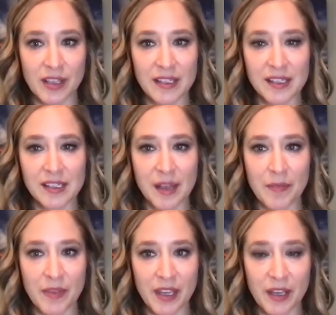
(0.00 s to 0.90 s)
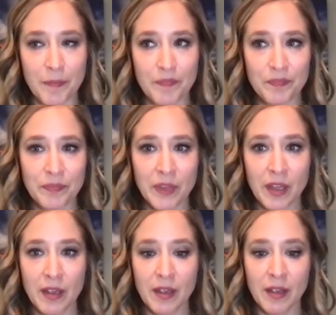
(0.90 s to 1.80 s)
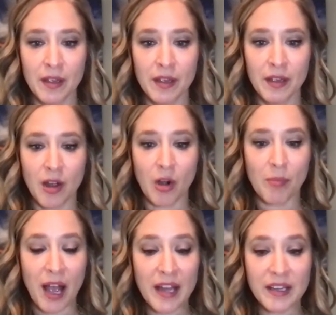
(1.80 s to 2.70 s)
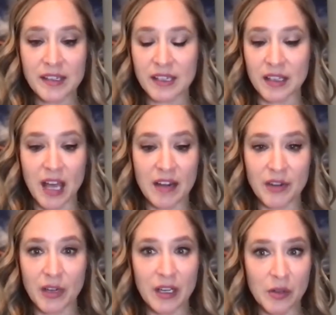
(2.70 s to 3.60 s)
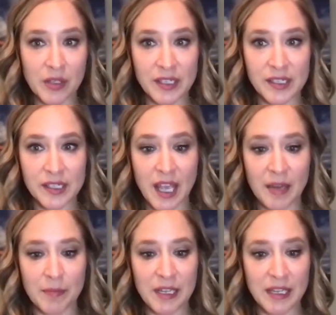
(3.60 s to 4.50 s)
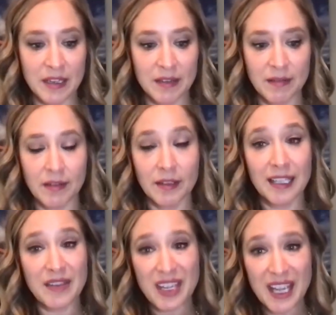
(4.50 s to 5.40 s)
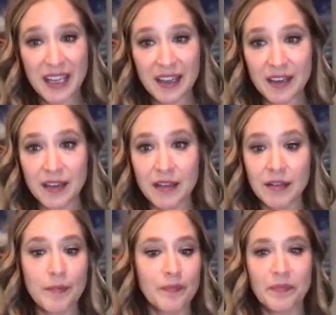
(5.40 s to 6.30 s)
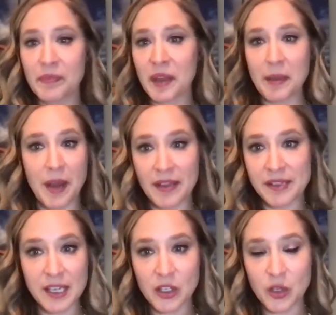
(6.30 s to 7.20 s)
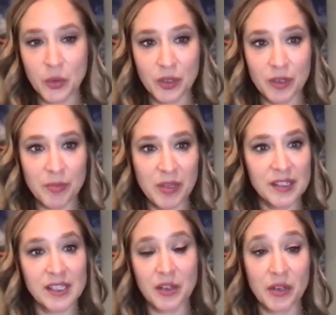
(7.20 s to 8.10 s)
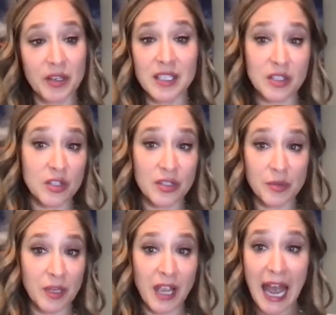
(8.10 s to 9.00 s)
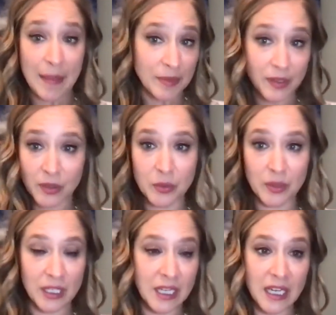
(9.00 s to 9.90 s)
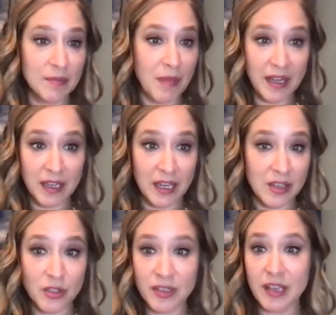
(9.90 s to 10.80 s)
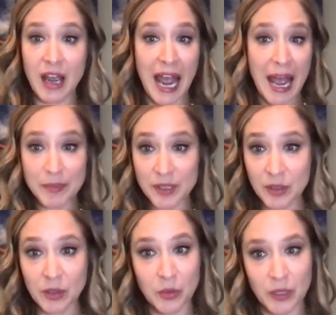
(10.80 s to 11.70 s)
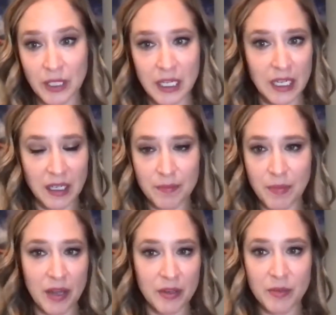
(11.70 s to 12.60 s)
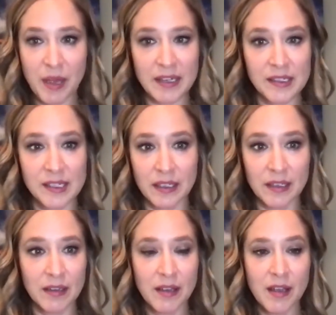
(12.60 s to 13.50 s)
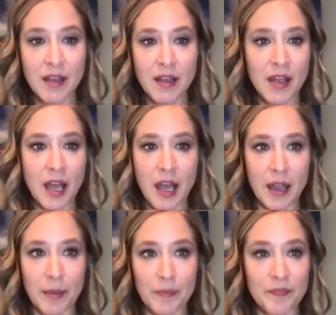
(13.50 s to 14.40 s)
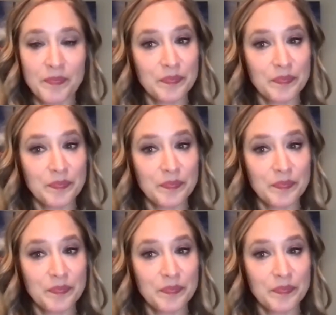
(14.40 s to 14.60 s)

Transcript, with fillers: that something our bodies a lot of our illness can be alleviated i'm not saying cured because there are conditions we absolutely need medications absolutely need modern medicine um,